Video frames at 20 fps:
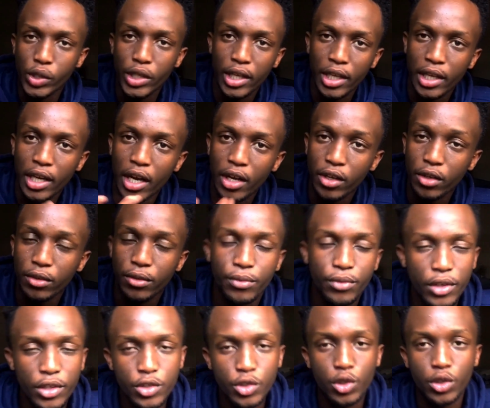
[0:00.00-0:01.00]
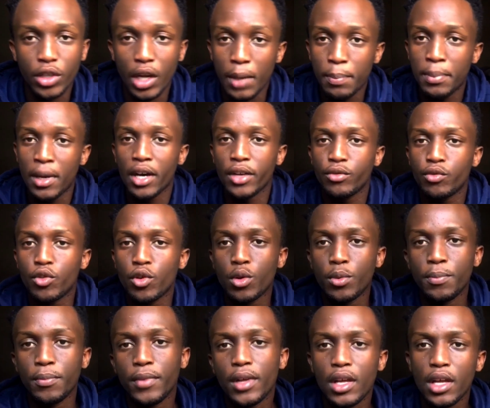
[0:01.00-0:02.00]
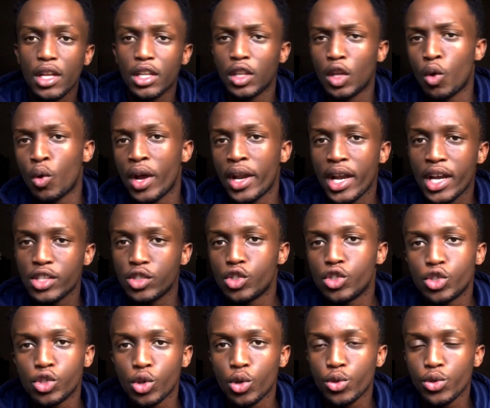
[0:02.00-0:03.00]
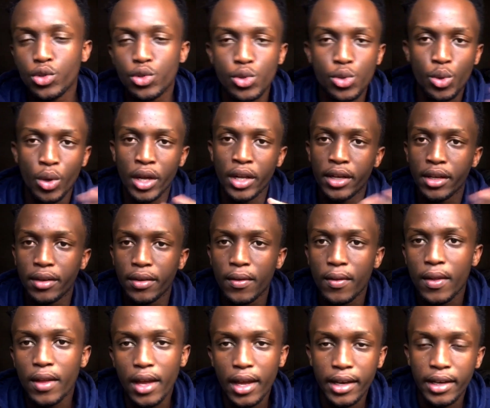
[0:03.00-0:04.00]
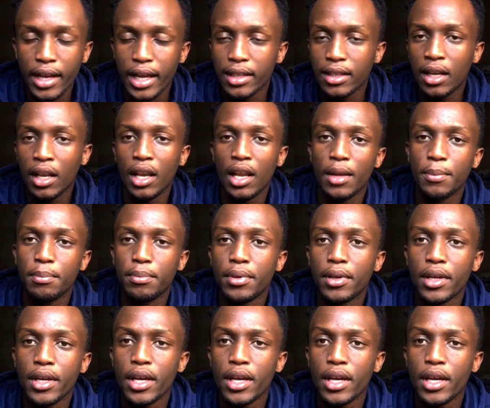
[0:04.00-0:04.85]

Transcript: get out of the friend zone apart from the one I just showed you in that clip,